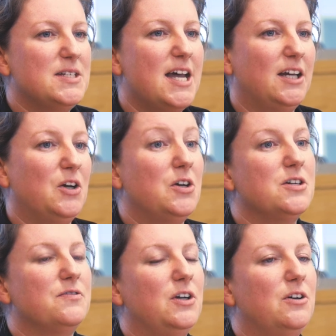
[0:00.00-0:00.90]
take
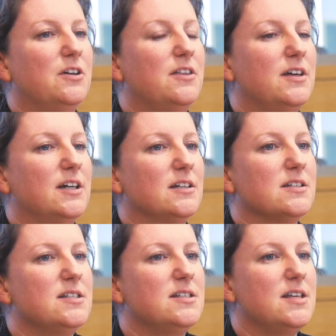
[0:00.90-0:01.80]
note of a lot of
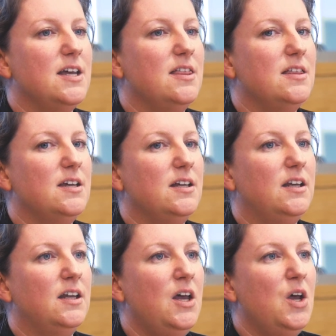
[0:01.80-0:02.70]
things, and then